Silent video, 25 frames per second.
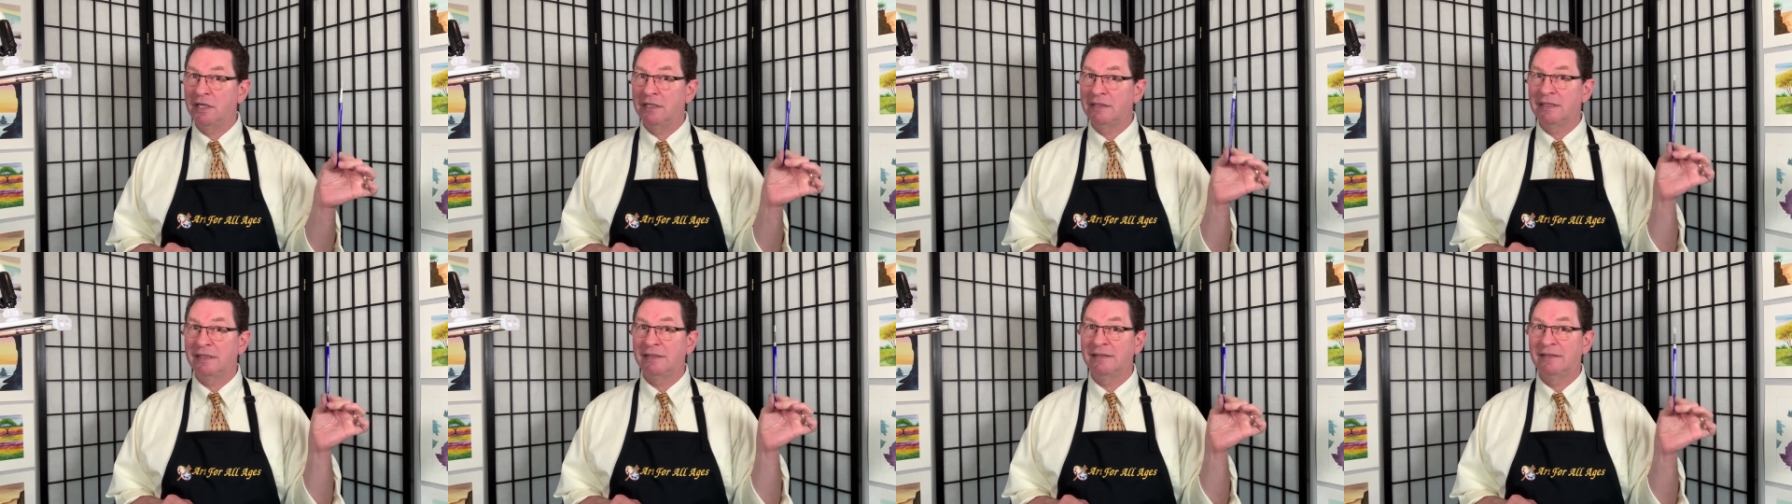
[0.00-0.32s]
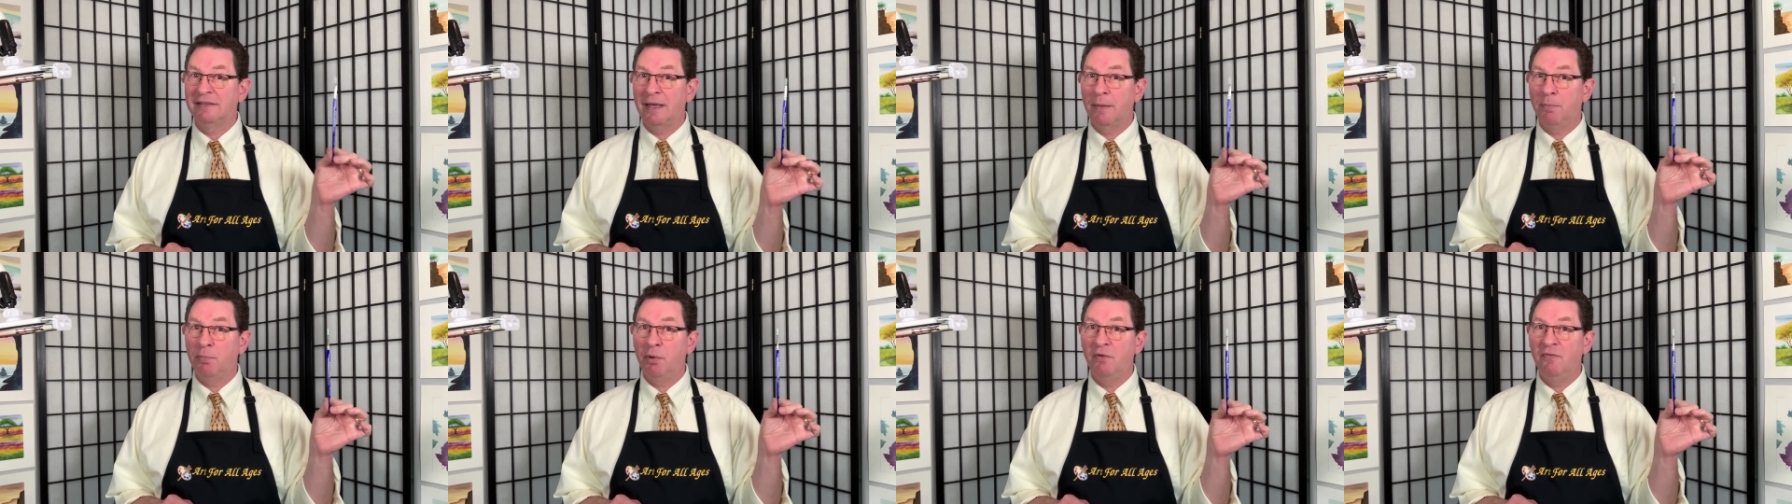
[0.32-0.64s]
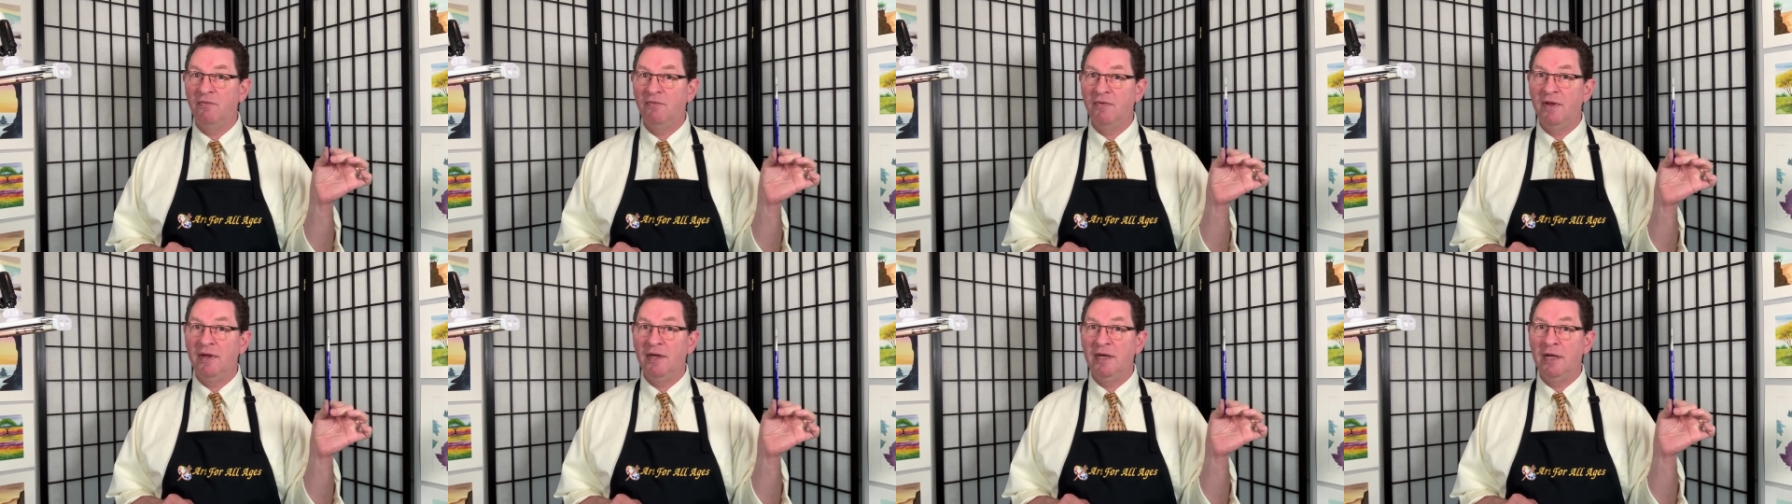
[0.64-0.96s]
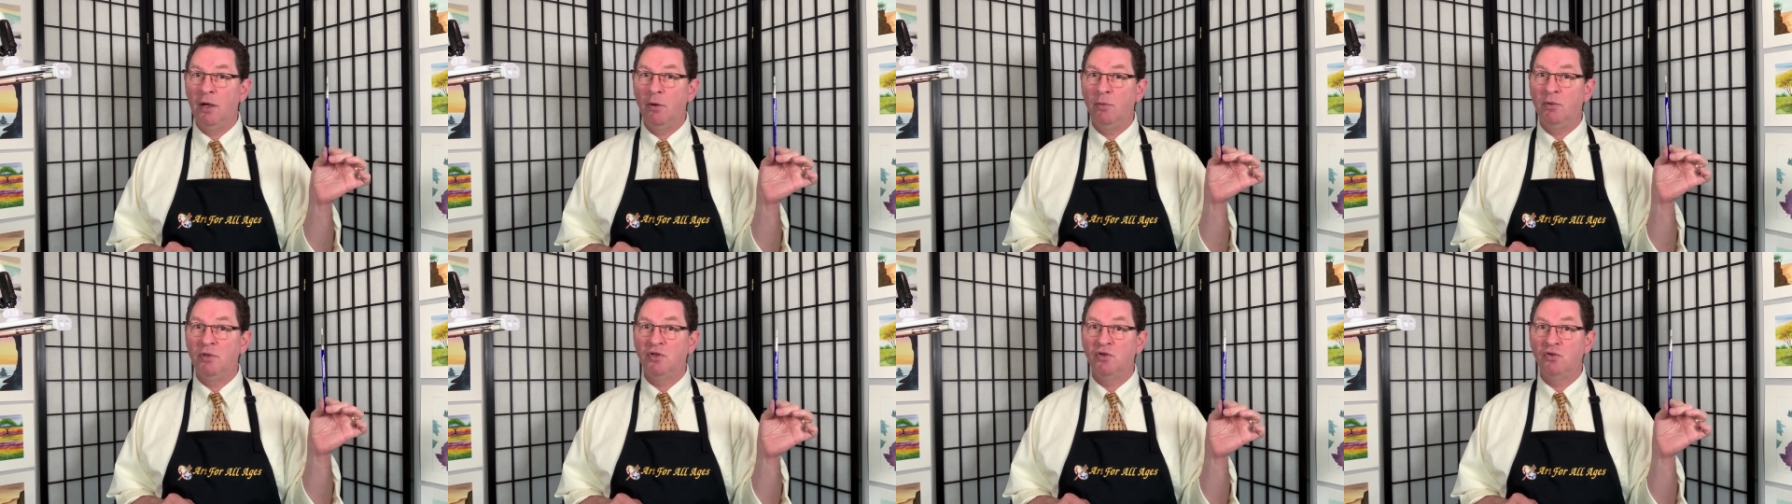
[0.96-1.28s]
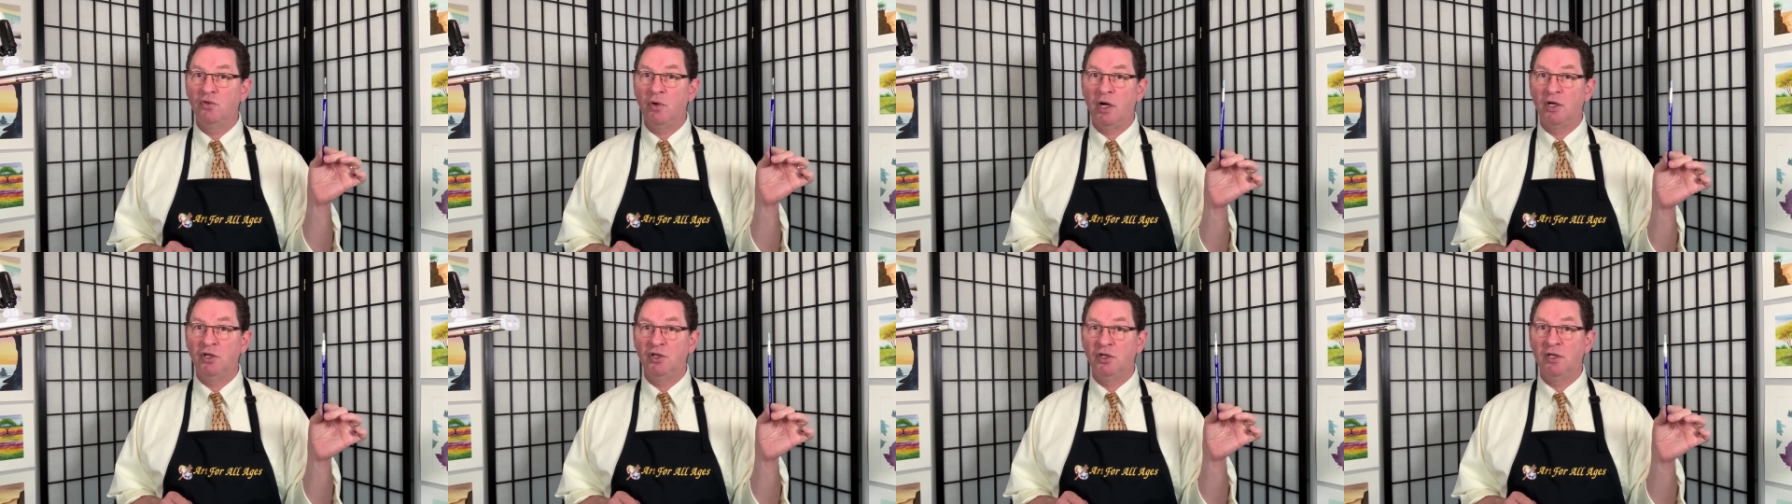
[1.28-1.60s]
It's a separate video
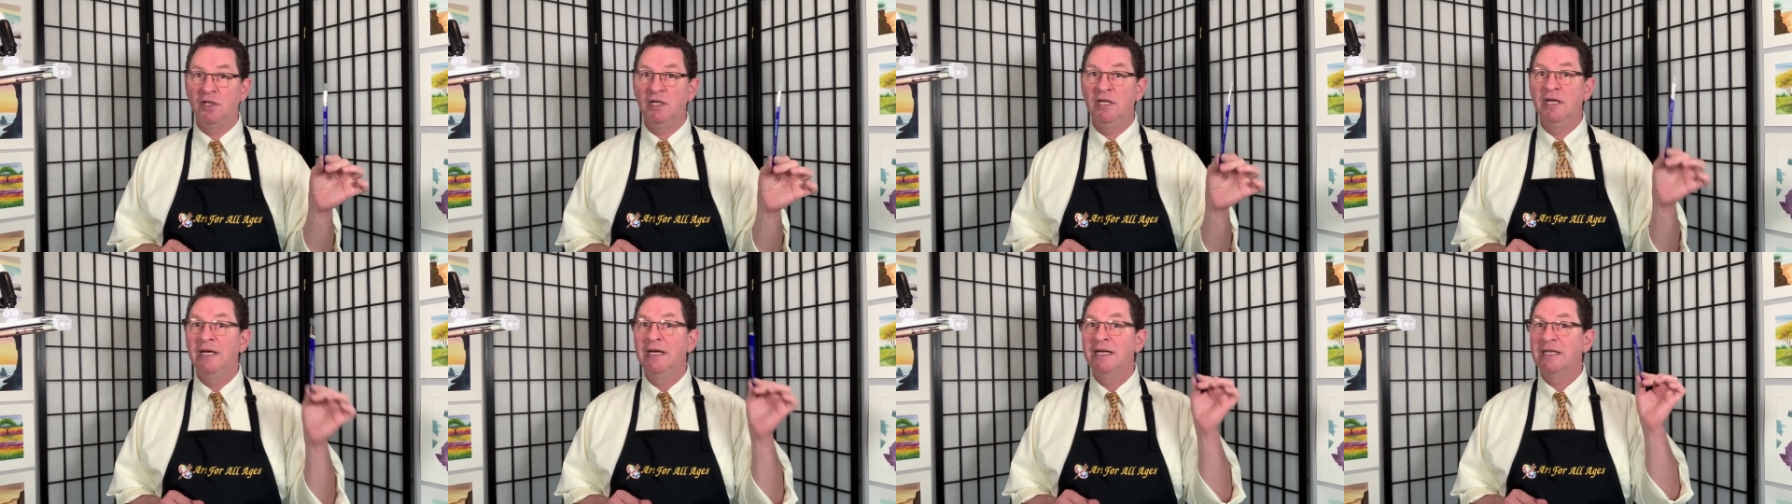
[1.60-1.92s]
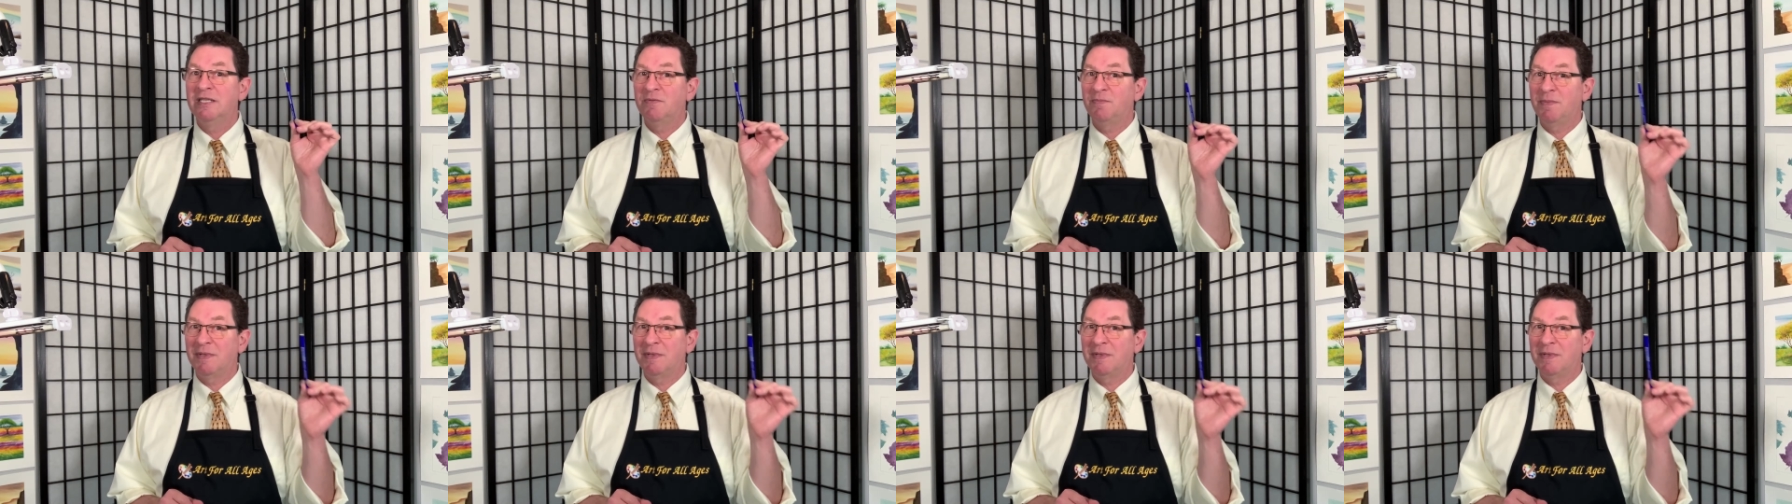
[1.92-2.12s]
instruction